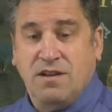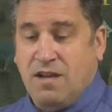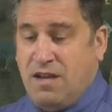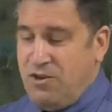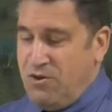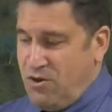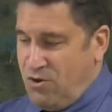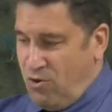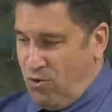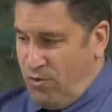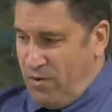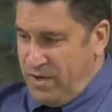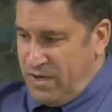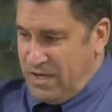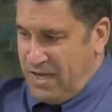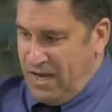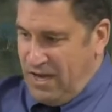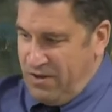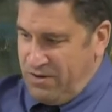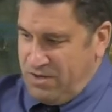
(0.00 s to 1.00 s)
And you're going
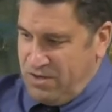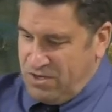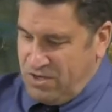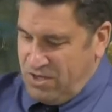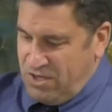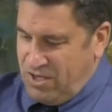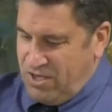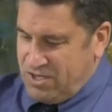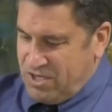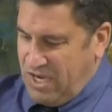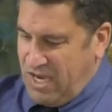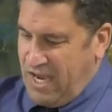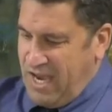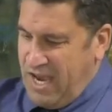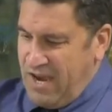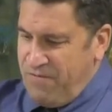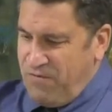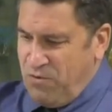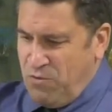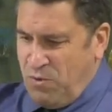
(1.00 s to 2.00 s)
down into this
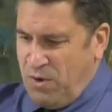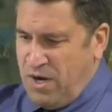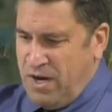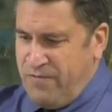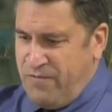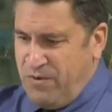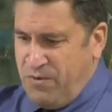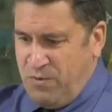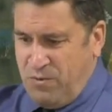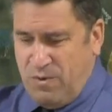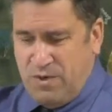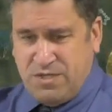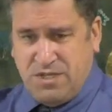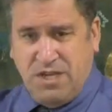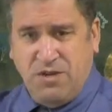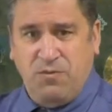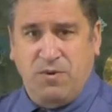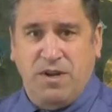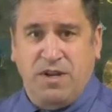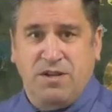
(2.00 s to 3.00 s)
cave or whatever it was
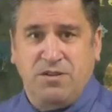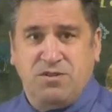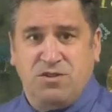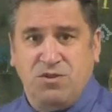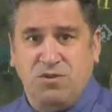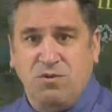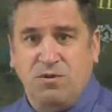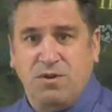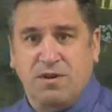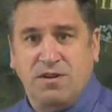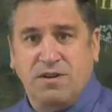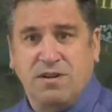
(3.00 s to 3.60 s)
he went into?